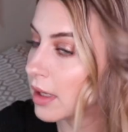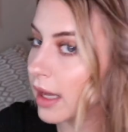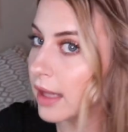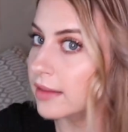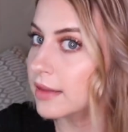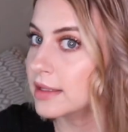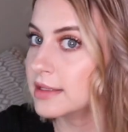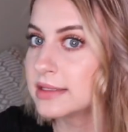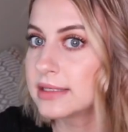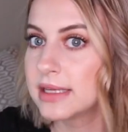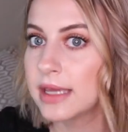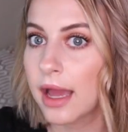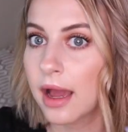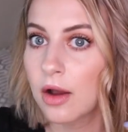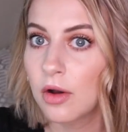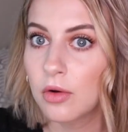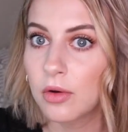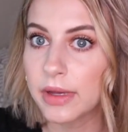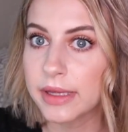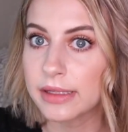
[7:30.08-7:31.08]
And then see
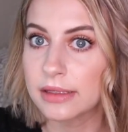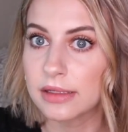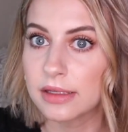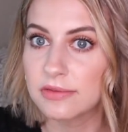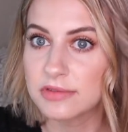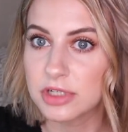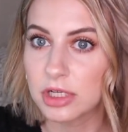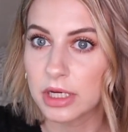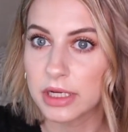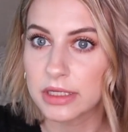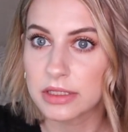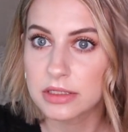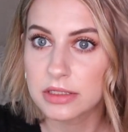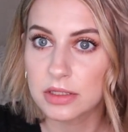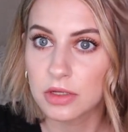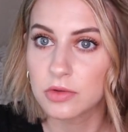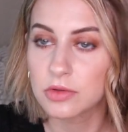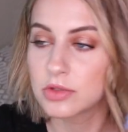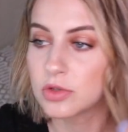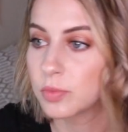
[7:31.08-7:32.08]
how it leaves your ends
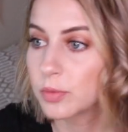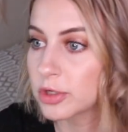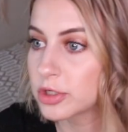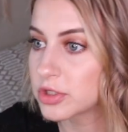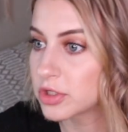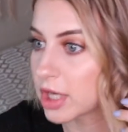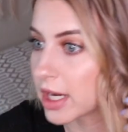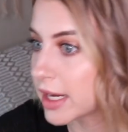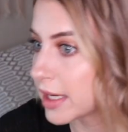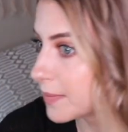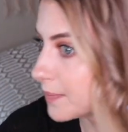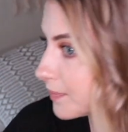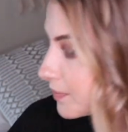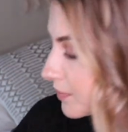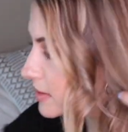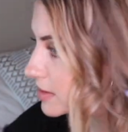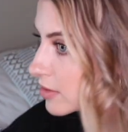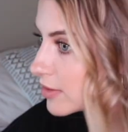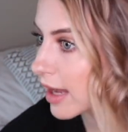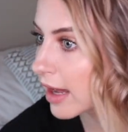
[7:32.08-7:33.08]
so super straight.
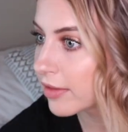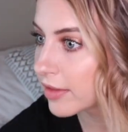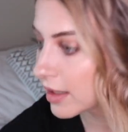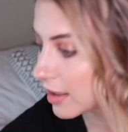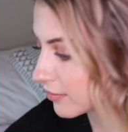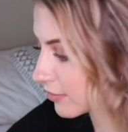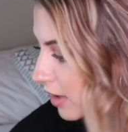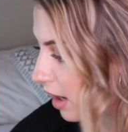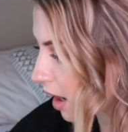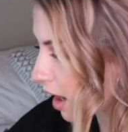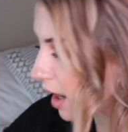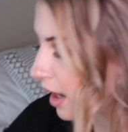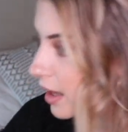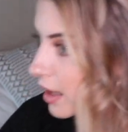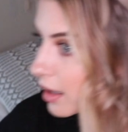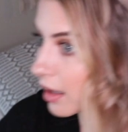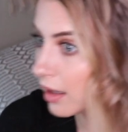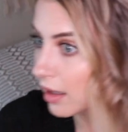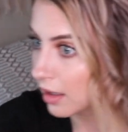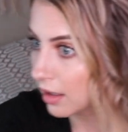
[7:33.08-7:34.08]
So now that I've
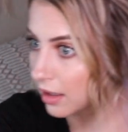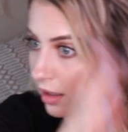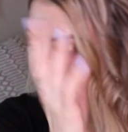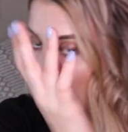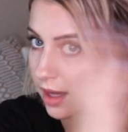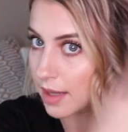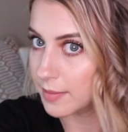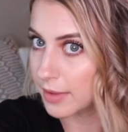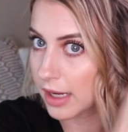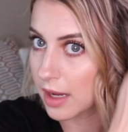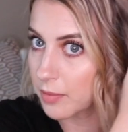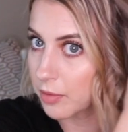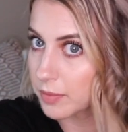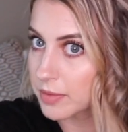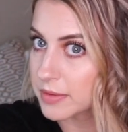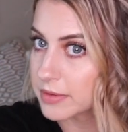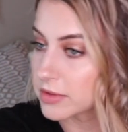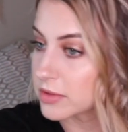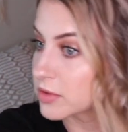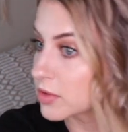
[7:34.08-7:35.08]
got a couple
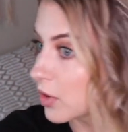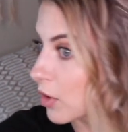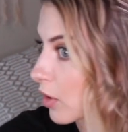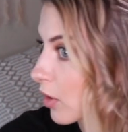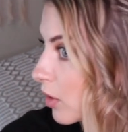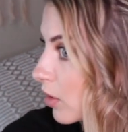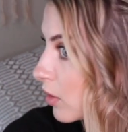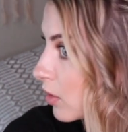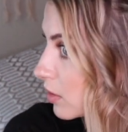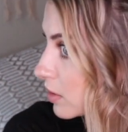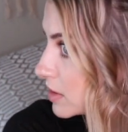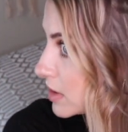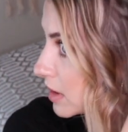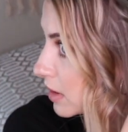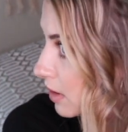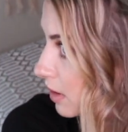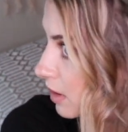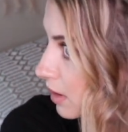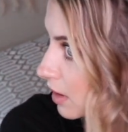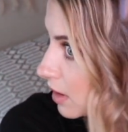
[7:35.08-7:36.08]
pieces curled,
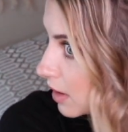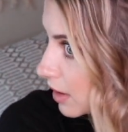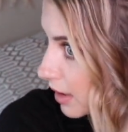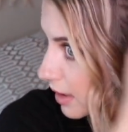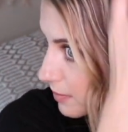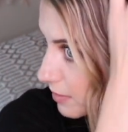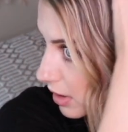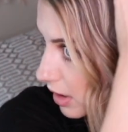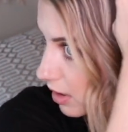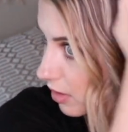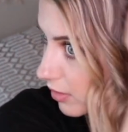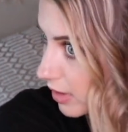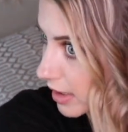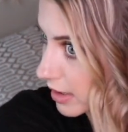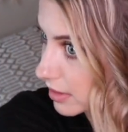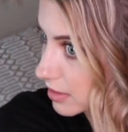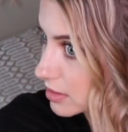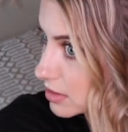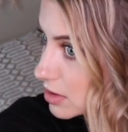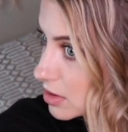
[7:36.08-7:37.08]
I'm gonna go
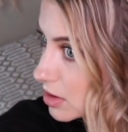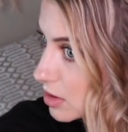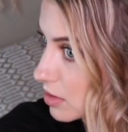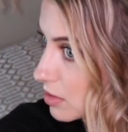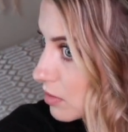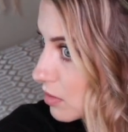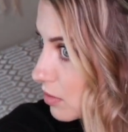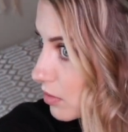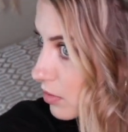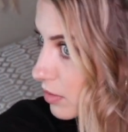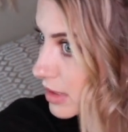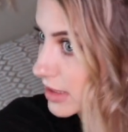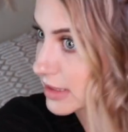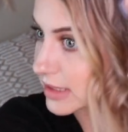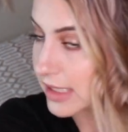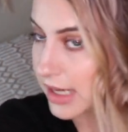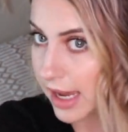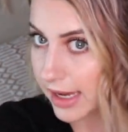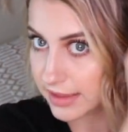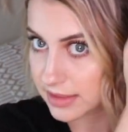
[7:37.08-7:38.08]
into
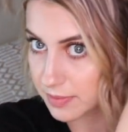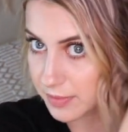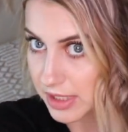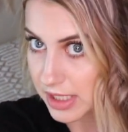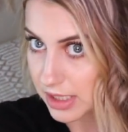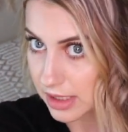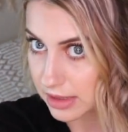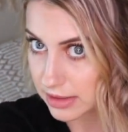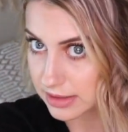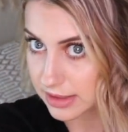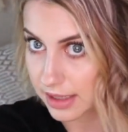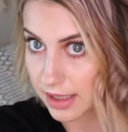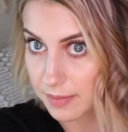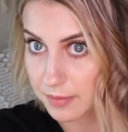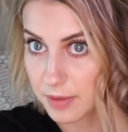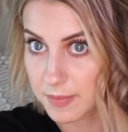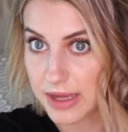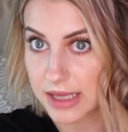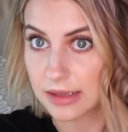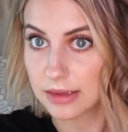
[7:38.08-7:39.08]
this next piece and
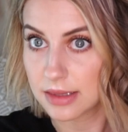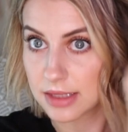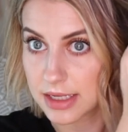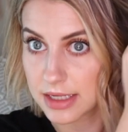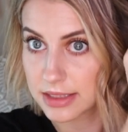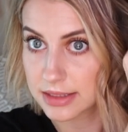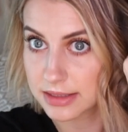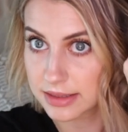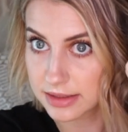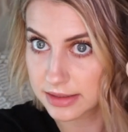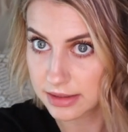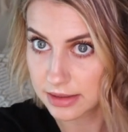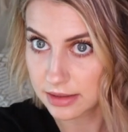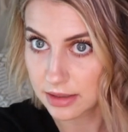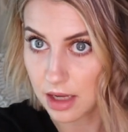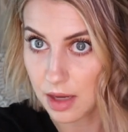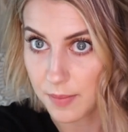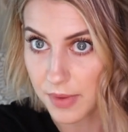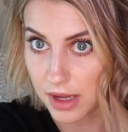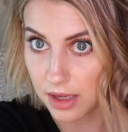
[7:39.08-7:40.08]
I'm gonna make this
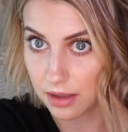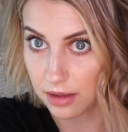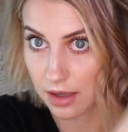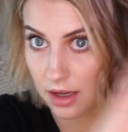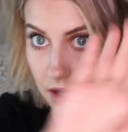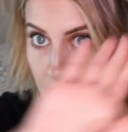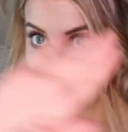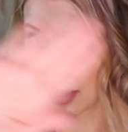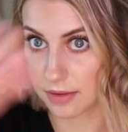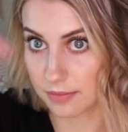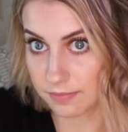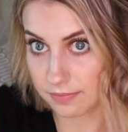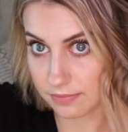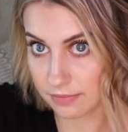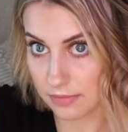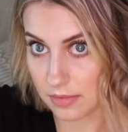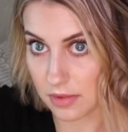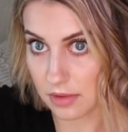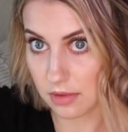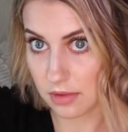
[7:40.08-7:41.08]
a
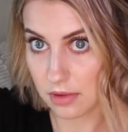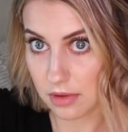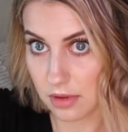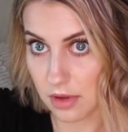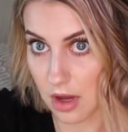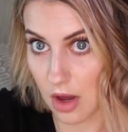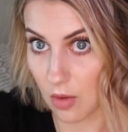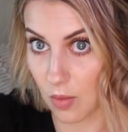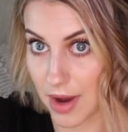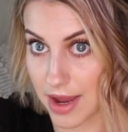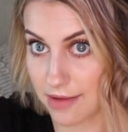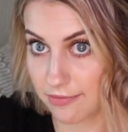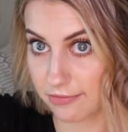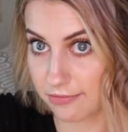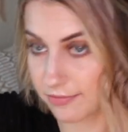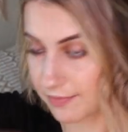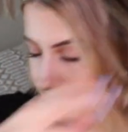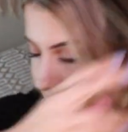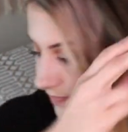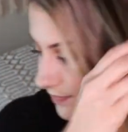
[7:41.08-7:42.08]

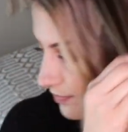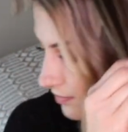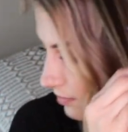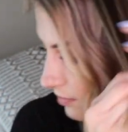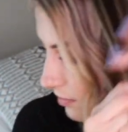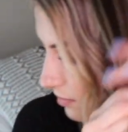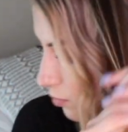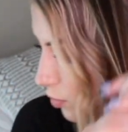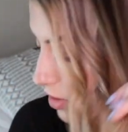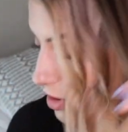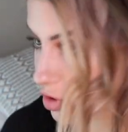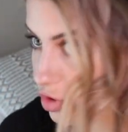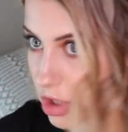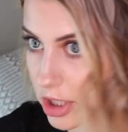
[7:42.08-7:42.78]
wave with the